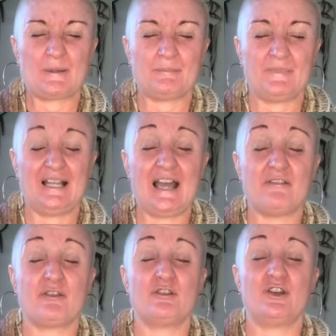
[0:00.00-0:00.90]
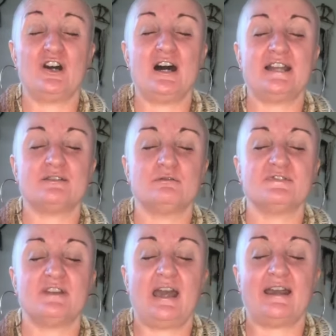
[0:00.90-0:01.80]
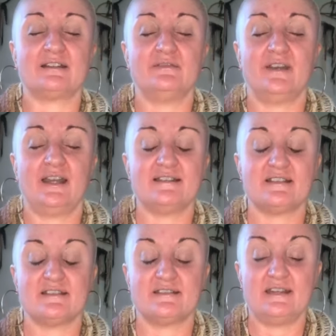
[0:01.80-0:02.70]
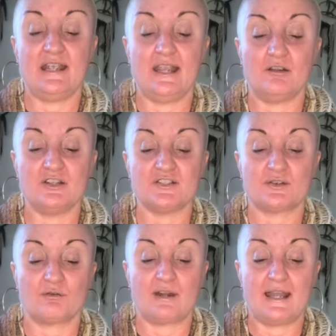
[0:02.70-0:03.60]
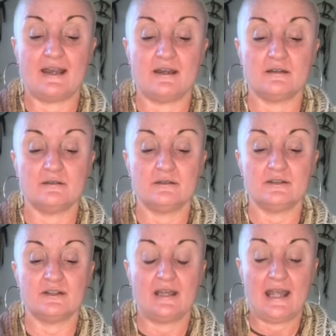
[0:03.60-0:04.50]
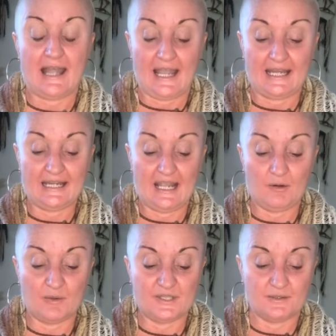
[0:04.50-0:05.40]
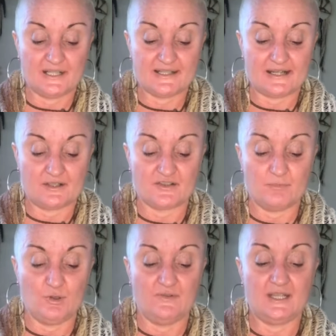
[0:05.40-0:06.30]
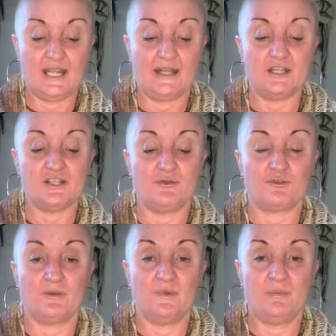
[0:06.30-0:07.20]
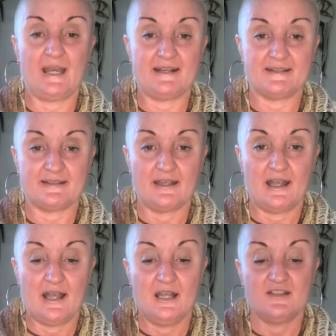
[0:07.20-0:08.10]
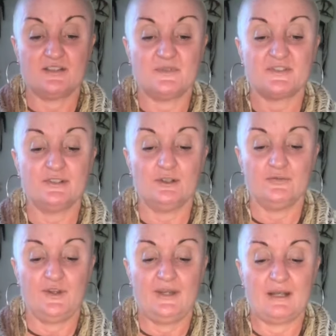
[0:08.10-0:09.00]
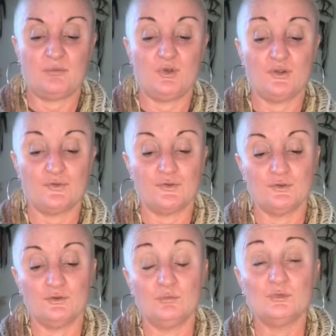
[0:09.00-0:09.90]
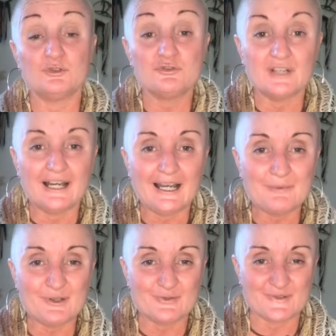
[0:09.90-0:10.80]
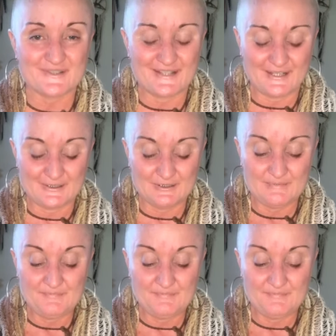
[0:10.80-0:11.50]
Allow the third eye to also activate. So sit here and just ground. And now what we're doing is now just moving the energy from the base. So I'm just going to offer you now a beautiful mudra, a beautiful seal.